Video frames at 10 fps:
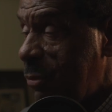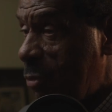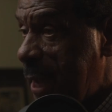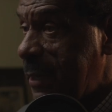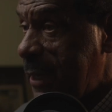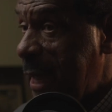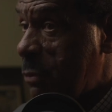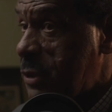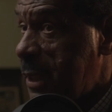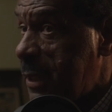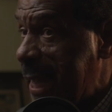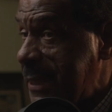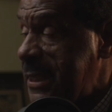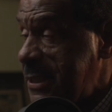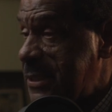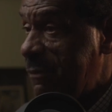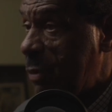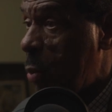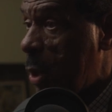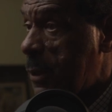Right, and that was in 1971.